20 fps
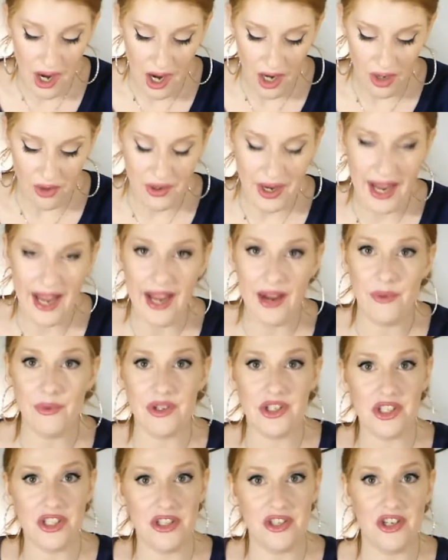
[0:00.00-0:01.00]
okay,
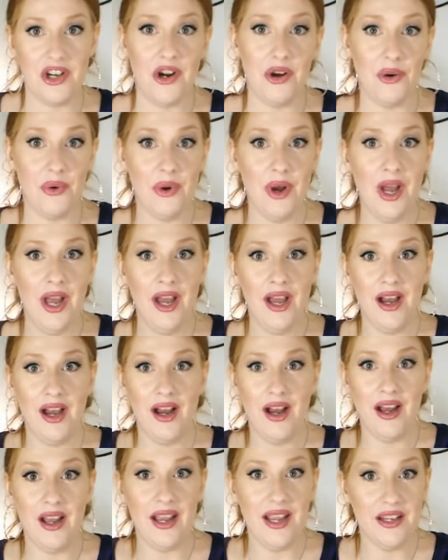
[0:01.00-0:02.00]
which is,
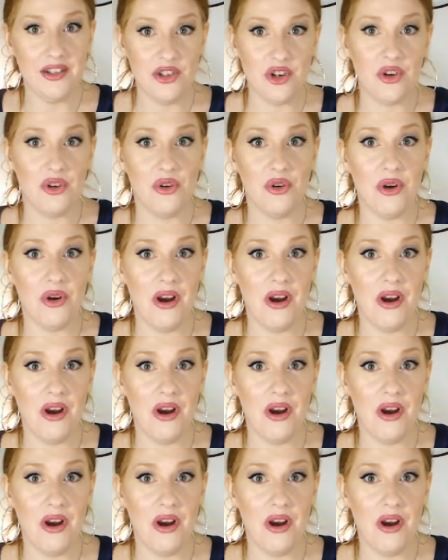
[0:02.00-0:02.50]
internal